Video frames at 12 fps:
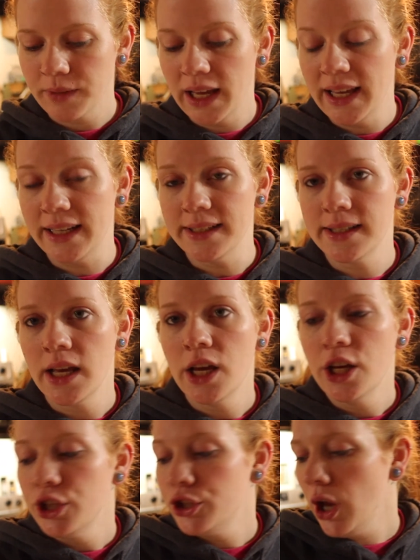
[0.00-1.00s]
It is.
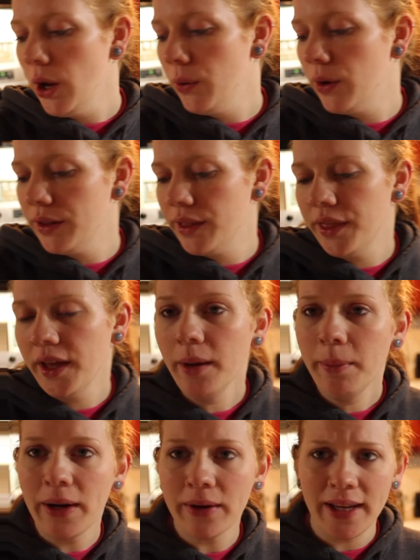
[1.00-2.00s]
So the thing
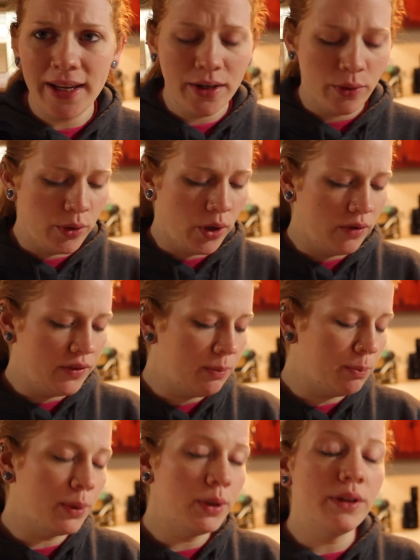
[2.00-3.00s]
about keto coffee,
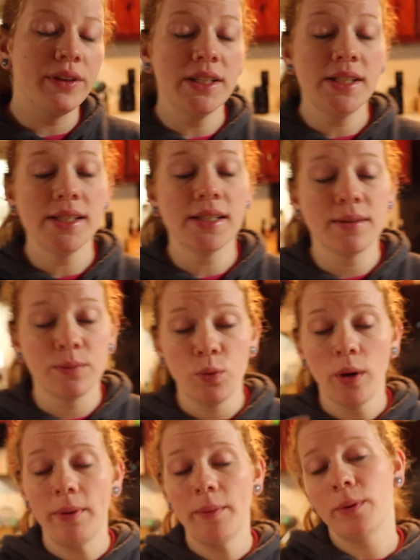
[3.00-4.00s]
this is
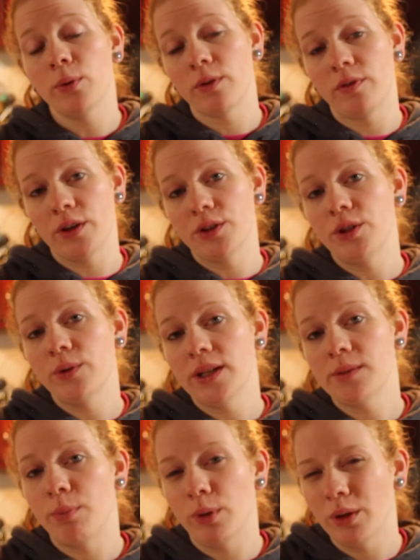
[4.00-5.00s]
what people refer to
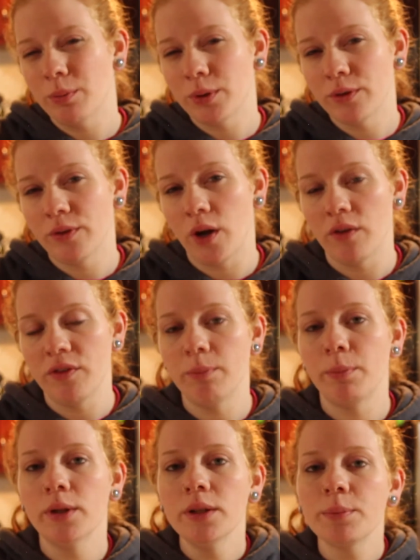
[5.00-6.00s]
as bulletproof coffee.
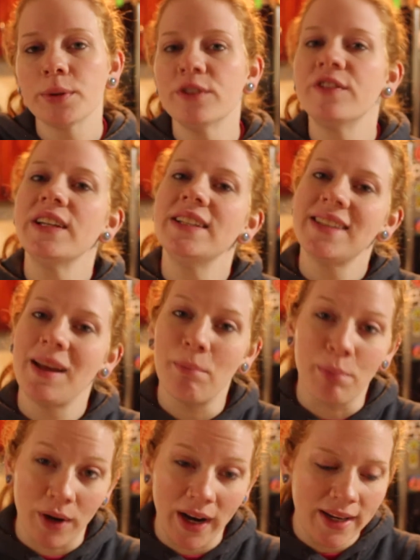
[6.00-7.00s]
Bulletproof is a
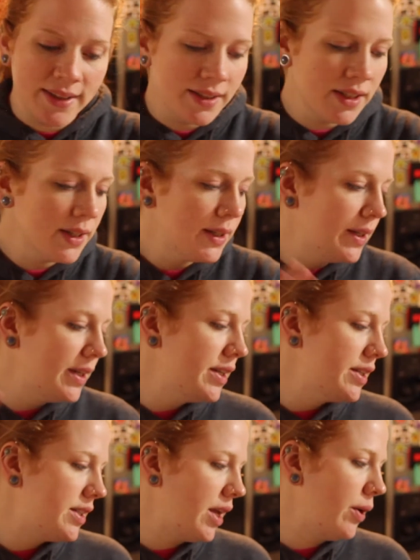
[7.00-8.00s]
brand,
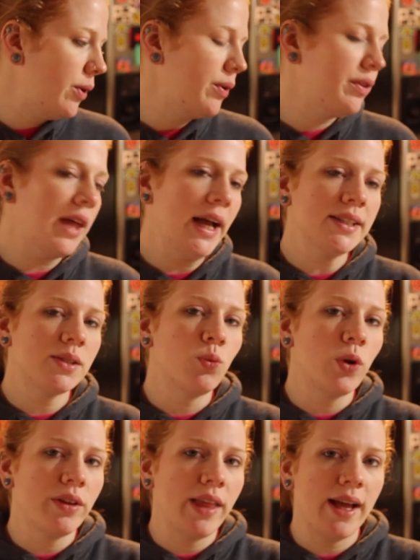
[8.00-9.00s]
so that's
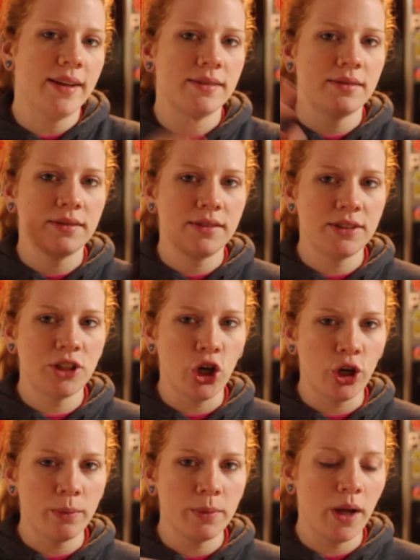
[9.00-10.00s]
where that
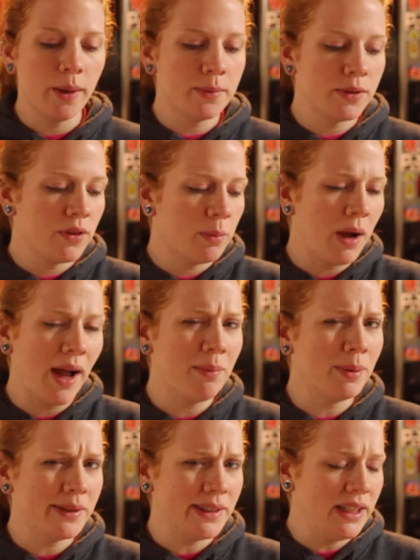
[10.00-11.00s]
term comes from, I
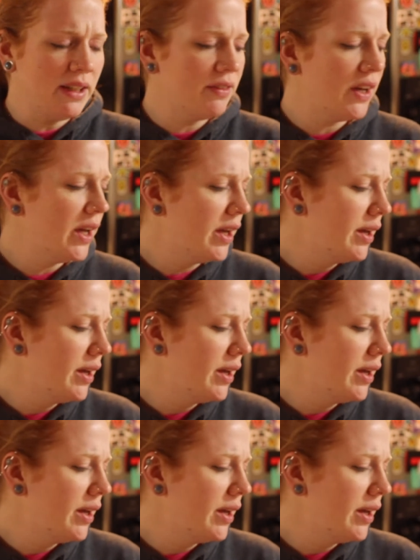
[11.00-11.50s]
believe.